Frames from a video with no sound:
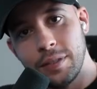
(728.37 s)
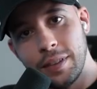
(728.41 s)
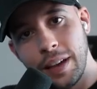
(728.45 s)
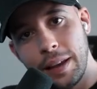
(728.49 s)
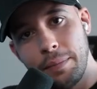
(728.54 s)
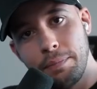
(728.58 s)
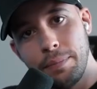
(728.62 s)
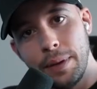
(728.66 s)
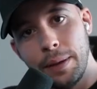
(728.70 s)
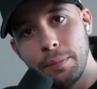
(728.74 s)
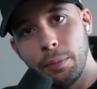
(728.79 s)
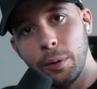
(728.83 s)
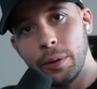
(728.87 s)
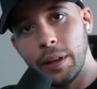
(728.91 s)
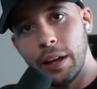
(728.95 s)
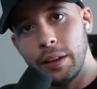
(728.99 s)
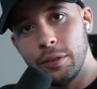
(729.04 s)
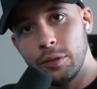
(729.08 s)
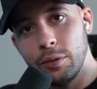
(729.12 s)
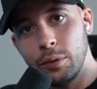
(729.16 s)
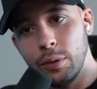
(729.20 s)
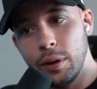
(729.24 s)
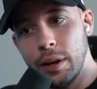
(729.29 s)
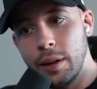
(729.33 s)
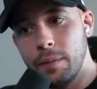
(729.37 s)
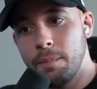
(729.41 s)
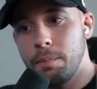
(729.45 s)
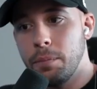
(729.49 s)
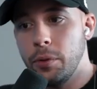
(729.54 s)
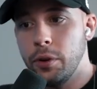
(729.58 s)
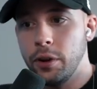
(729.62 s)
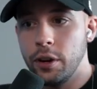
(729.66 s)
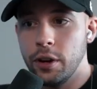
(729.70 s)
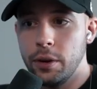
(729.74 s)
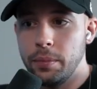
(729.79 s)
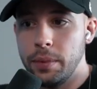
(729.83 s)
10 people that do it,
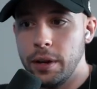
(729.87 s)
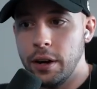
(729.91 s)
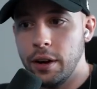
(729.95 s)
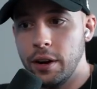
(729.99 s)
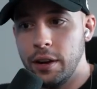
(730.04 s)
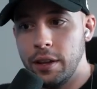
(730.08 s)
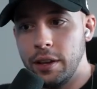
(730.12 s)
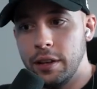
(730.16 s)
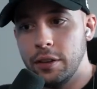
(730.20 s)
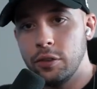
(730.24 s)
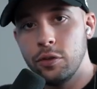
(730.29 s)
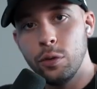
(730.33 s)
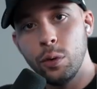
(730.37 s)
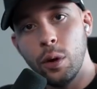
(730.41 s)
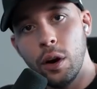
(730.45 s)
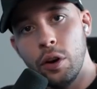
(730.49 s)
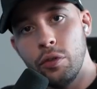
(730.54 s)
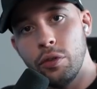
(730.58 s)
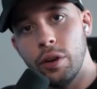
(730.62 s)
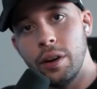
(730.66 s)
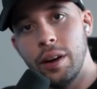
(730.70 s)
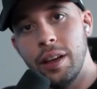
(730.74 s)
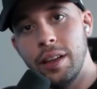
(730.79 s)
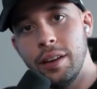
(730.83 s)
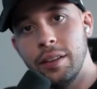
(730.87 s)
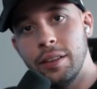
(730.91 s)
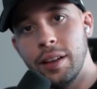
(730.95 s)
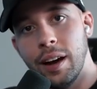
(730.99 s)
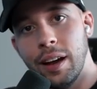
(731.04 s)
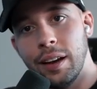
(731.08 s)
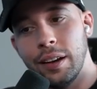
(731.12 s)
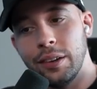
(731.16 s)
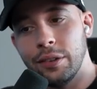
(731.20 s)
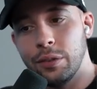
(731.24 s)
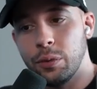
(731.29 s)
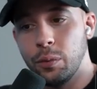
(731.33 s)
you're going to be earning
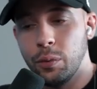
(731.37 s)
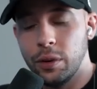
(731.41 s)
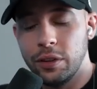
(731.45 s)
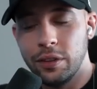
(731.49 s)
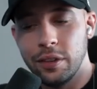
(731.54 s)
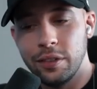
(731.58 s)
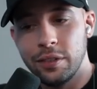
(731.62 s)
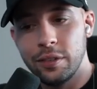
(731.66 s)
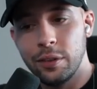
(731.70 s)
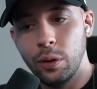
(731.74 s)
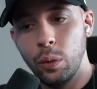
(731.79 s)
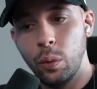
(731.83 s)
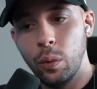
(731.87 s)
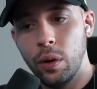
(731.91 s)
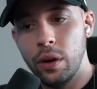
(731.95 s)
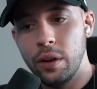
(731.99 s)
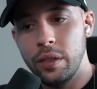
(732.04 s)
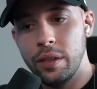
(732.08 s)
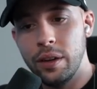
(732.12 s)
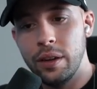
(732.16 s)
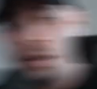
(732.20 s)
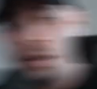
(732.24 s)
$280, which is still worth